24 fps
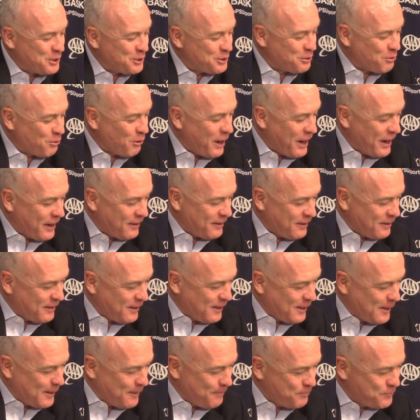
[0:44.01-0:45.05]
great
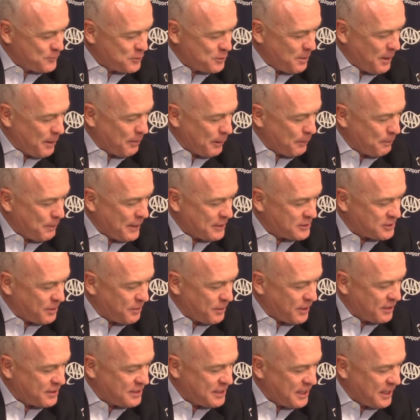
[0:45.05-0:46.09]
to be able to beat some
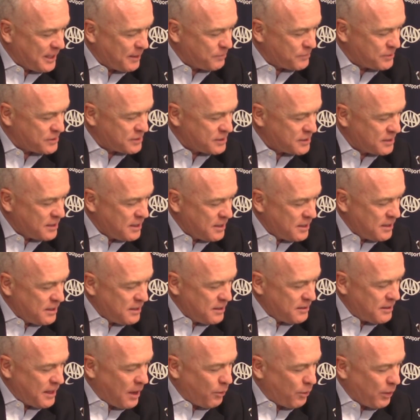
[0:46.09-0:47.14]
of the teams
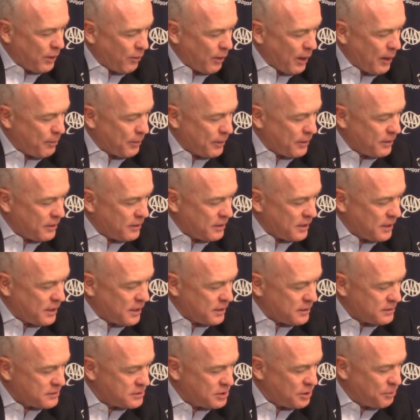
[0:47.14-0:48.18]
that we were able
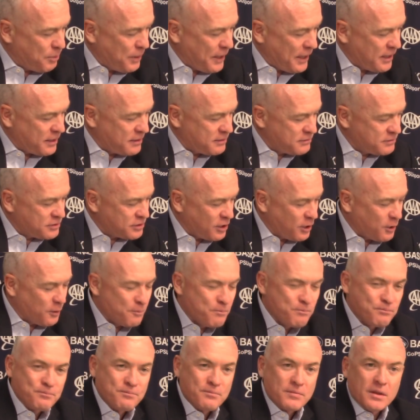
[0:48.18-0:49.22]
to beat.
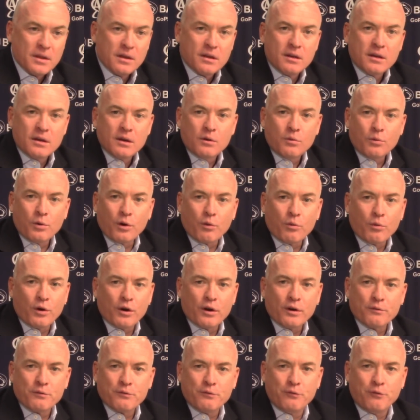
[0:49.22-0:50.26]
So
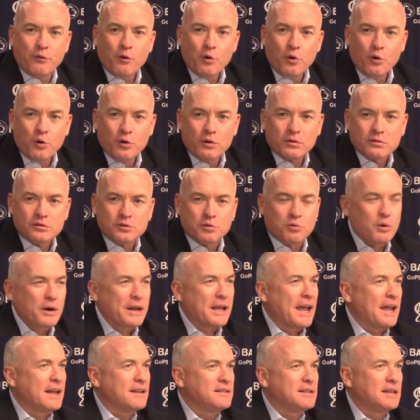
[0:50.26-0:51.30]
we're in full
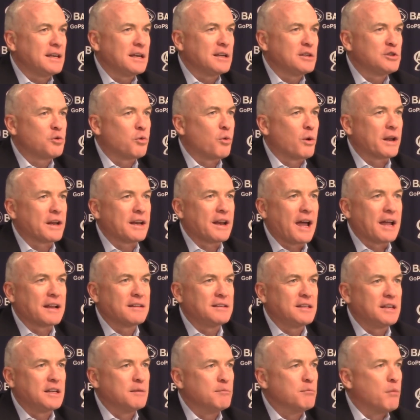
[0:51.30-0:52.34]

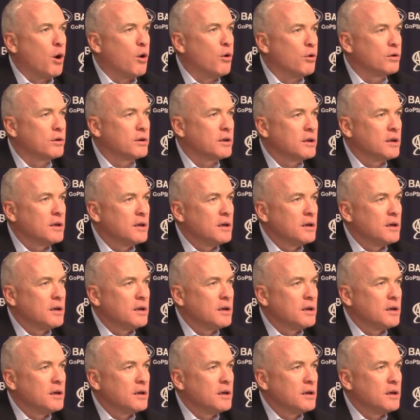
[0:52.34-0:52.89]
2018-2019 mode.